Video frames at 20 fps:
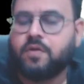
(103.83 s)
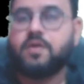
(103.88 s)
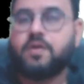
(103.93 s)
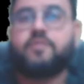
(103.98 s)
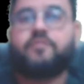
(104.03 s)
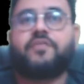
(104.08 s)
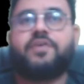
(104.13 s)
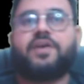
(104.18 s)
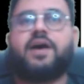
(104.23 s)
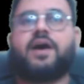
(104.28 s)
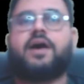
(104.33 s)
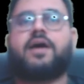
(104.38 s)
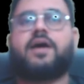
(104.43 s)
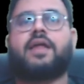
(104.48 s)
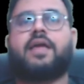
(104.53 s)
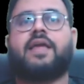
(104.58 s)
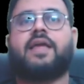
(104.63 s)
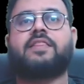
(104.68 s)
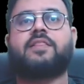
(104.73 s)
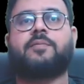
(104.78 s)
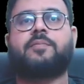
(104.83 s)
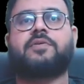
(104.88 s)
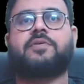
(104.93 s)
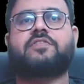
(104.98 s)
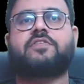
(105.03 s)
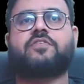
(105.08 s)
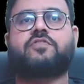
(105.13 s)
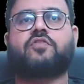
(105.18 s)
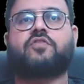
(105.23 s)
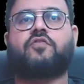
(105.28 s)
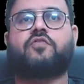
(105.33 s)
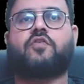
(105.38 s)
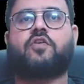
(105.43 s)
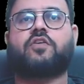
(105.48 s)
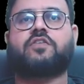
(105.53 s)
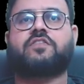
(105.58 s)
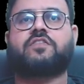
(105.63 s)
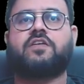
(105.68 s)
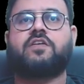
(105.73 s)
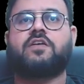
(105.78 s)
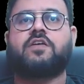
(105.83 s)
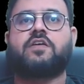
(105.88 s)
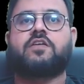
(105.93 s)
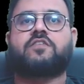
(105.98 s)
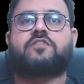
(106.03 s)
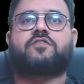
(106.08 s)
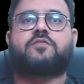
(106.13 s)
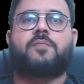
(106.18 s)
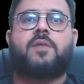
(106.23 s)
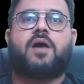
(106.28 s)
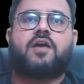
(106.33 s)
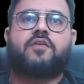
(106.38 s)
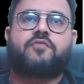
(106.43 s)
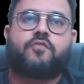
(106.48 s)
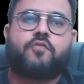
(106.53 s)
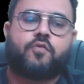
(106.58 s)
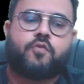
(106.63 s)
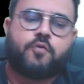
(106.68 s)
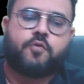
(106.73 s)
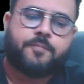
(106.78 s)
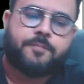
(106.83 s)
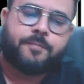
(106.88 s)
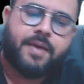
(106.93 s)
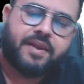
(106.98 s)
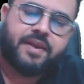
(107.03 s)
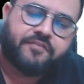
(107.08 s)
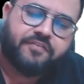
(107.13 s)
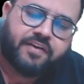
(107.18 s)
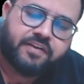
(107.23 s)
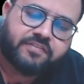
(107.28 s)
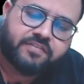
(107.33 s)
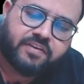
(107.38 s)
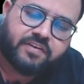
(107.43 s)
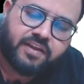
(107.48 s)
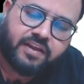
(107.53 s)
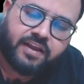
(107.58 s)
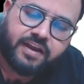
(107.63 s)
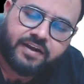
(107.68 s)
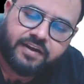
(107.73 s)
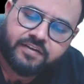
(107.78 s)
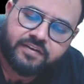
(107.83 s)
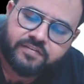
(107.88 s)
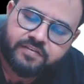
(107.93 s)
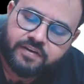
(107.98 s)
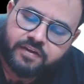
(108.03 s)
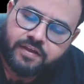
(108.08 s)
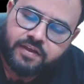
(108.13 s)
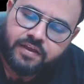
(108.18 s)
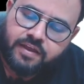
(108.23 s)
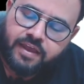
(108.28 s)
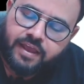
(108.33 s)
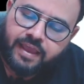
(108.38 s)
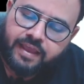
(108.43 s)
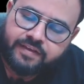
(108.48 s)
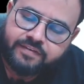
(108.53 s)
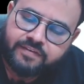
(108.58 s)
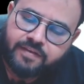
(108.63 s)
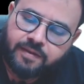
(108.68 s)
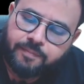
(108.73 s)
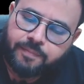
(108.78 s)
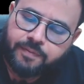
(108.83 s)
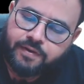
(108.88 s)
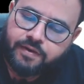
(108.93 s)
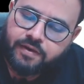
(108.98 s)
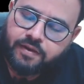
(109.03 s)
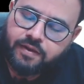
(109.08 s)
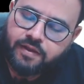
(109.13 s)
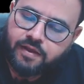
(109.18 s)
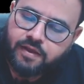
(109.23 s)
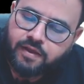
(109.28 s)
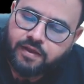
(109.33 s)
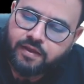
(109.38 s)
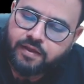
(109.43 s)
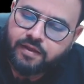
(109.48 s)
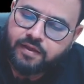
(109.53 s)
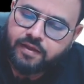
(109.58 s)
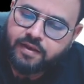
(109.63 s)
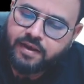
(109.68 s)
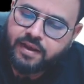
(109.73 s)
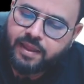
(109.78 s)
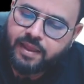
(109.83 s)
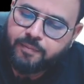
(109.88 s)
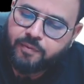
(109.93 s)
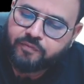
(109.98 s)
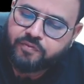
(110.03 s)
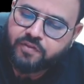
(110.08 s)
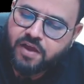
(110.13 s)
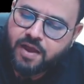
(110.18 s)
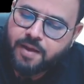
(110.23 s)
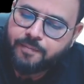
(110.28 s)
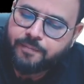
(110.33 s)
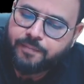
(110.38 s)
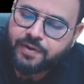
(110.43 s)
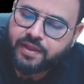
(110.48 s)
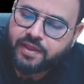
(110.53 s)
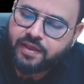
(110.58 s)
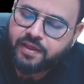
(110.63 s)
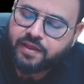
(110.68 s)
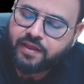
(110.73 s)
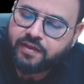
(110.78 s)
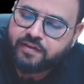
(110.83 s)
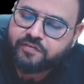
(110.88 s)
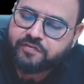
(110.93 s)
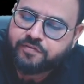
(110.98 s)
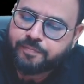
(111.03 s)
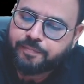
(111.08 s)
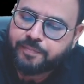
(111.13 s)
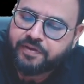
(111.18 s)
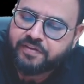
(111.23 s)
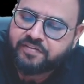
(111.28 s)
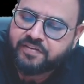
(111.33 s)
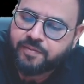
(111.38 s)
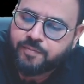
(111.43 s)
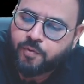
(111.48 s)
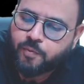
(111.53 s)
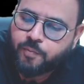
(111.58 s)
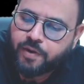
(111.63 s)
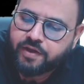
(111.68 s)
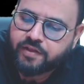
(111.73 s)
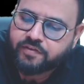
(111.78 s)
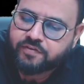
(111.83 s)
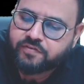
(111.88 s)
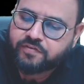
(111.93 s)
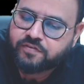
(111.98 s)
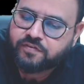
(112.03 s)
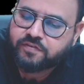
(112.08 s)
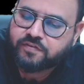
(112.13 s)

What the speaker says: We are in the business of what, sir? Smartphone manufacturing industry. Example, name of the company is PJ Mobiles.